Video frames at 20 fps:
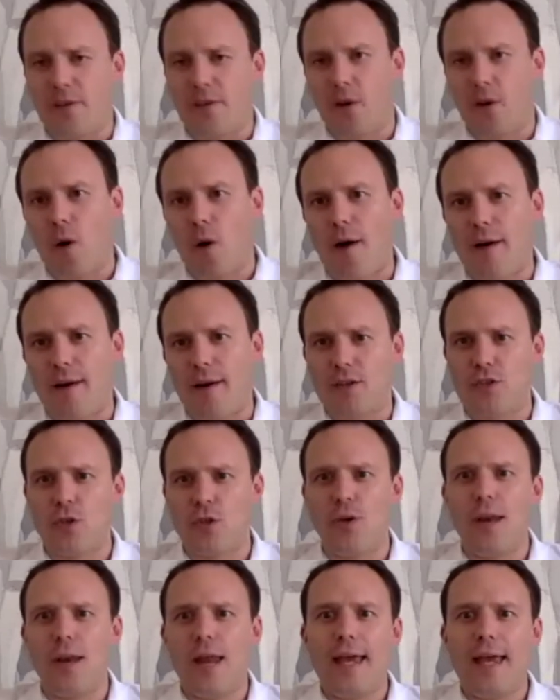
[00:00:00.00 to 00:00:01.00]
inquiring
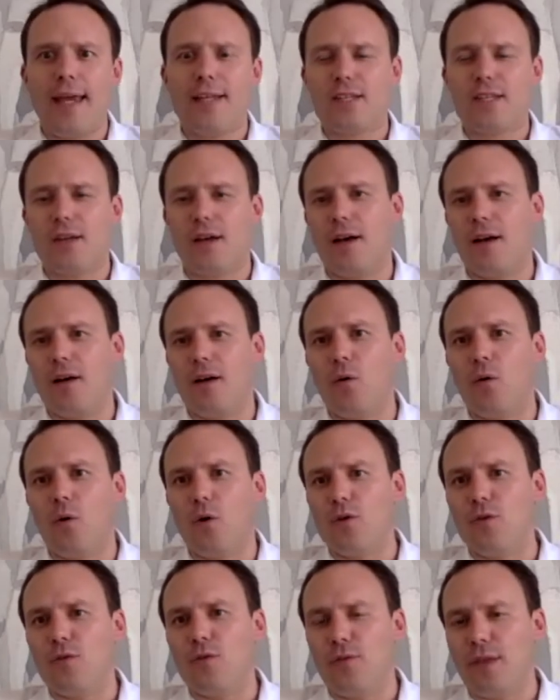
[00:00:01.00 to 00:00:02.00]
too late or
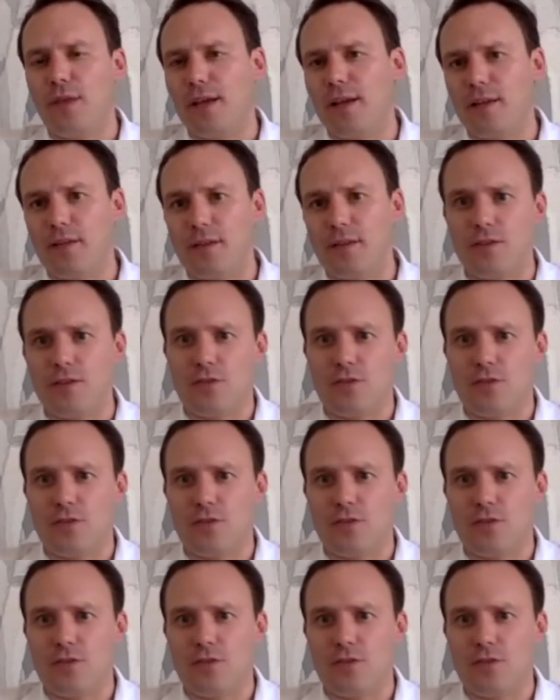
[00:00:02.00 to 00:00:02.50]
you think that